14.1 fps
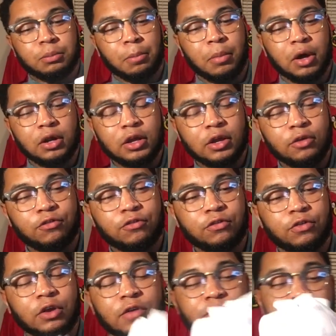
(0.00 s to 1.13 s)
But if
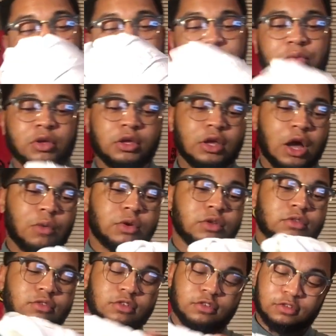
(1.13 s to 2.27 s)
needed be, I
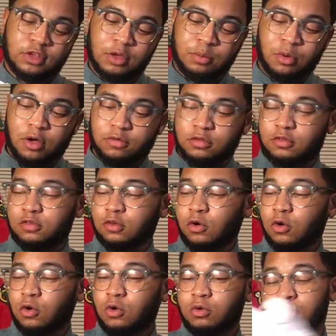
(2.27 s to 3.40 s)
would just tape off the
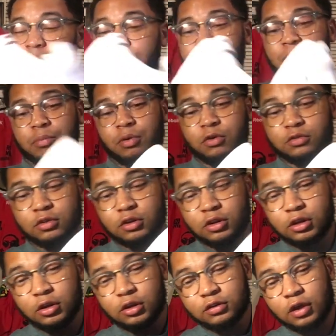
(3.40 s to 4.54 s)
sole
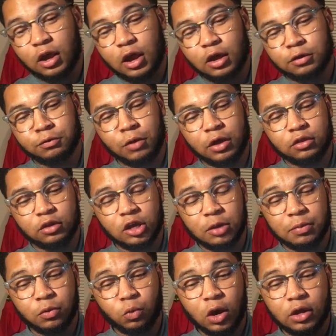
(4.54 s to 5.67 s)
personally, because I'd rather
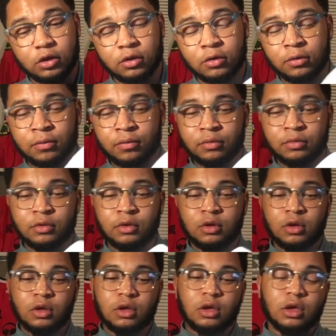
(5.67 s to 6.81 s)
keep it white.
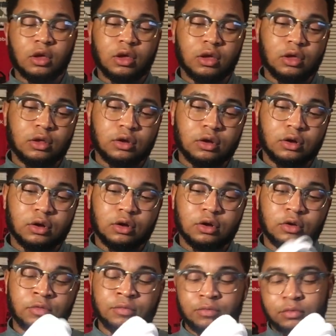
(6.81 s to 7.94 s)
And
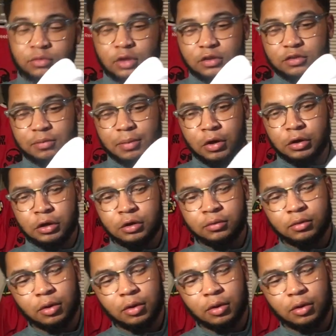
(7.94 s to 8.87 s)
that's about it.